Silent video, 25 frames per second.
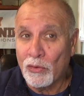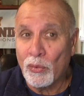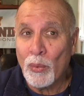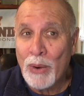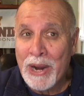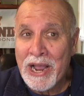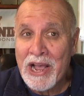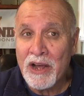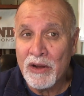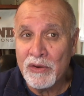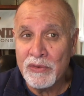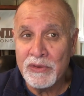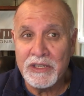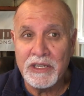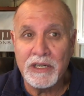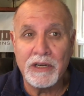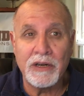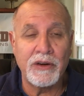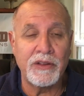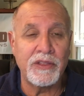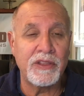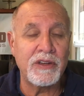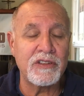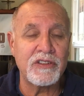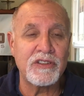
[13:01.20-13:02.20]
ground
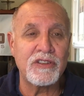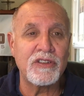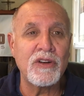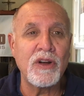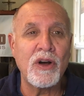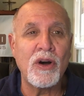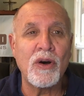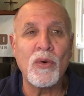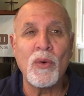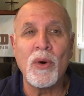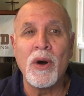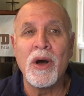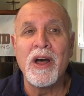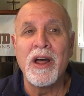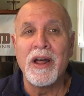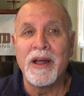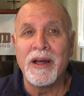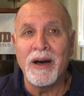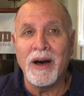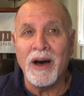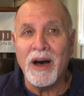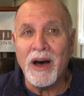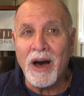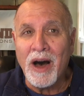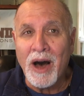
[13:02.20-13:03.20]
here. There's no
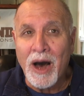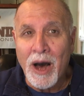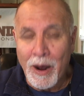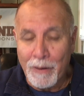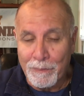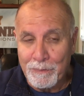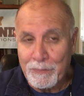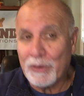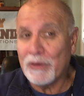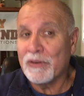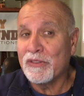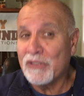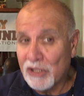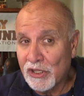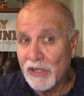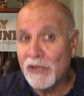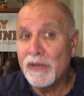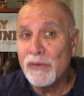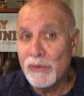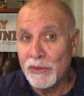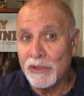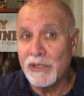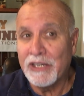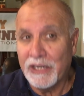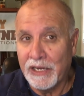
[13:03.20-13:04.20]

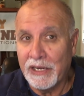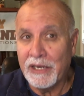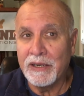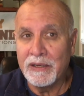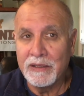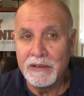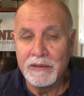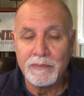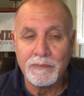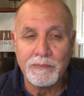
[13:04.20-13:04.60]
opportunity